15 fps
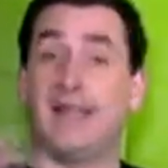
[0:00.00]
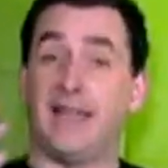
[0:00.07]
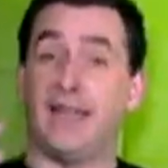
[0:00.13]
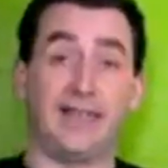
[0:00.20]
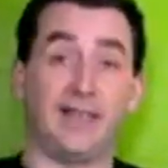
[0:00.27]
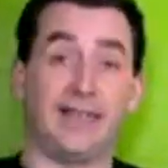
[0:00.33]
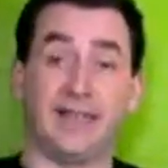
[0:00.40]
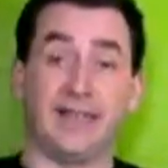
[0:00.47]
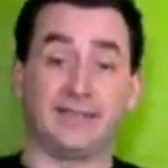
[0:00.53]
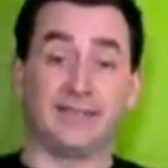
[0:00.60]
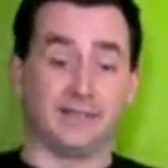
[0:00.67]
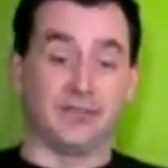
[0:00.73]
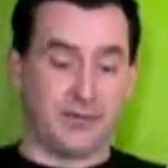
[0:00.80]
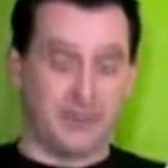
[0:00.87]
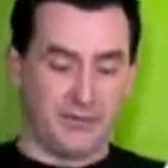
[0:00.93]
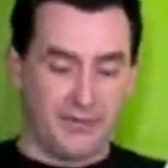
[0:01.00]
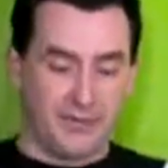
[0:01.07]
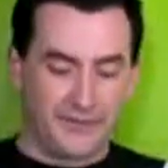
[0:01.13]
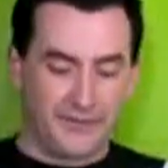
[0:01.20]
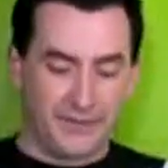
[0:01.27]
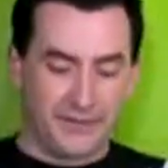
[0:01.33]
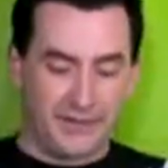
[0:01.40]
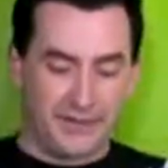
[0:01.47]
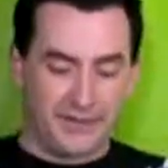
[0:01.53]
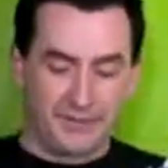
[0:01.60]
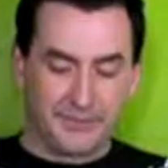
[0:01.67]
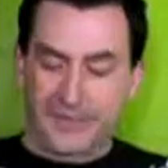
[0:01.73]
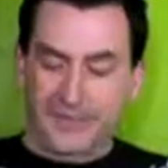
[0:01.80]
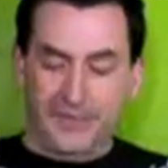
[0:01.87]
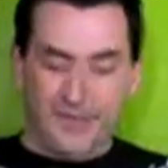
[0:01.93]
and it has its own cult following.
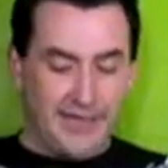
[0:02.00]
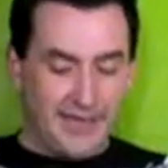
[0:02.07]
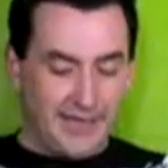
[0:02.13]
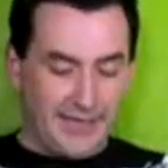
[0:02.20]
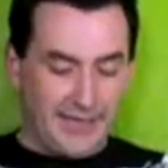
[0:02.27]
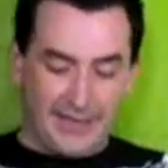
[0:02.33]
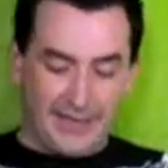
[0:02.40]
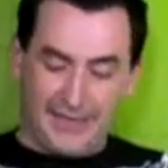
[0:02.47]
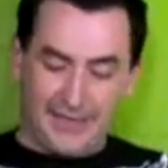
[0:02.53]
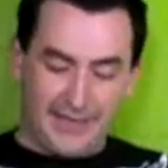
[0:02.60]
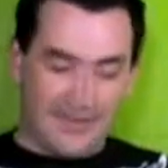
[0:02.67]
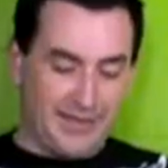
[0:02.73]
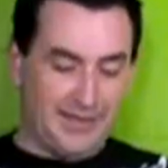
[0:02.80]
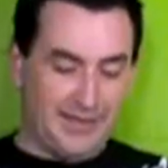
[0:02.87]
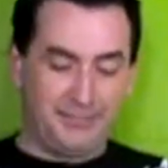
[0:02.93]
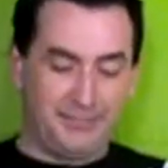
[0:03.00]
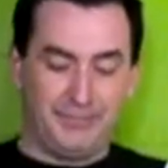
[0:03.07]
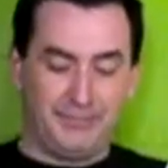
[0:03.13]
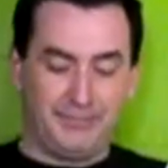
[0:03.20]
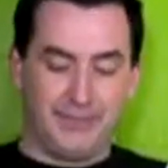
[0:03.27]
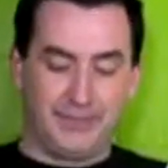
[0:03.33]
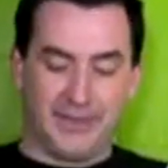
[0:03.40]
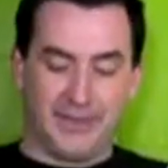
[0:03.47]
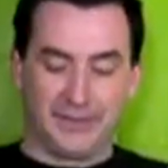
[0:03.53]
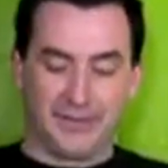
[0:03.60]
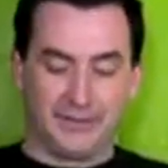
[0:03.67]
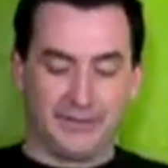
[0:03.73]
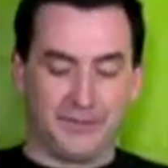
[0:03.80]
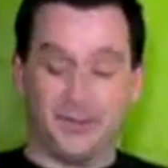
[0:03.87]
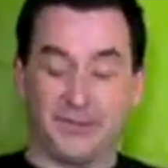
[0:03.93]
And Ben
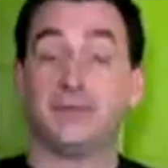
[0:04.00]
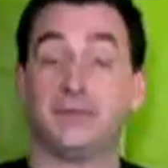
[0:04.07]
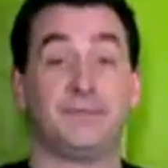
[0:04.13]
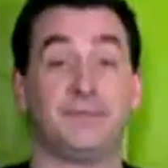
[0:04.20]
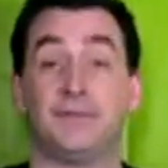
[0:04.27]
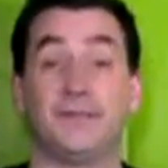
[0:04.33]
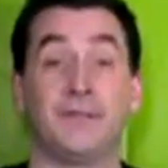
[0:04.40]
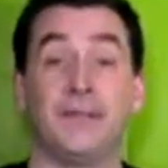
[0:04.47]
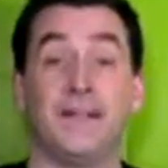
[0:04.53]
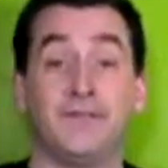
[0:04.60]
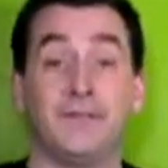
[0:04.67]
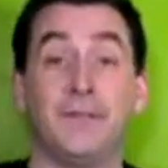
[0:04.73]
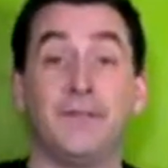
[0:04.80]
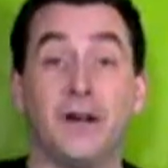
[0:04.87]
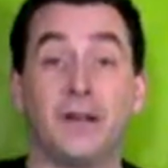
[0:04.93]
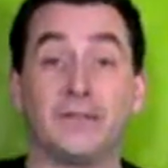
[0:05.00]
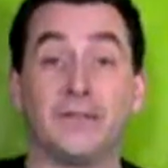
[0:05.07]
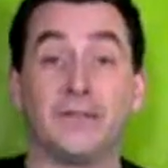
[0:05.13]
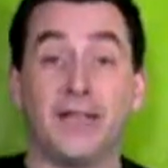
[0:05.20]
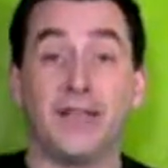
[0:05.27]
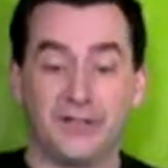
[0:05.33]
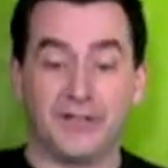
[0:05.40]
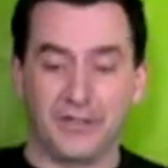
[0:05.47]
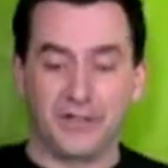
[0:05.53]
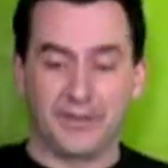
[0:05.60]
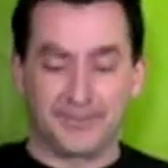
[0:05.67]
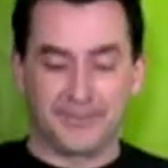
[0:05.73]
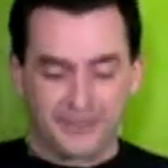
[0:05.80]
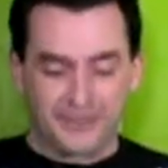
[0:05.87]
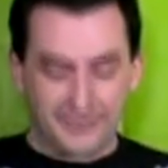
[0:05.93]
Edlund was involved in that too.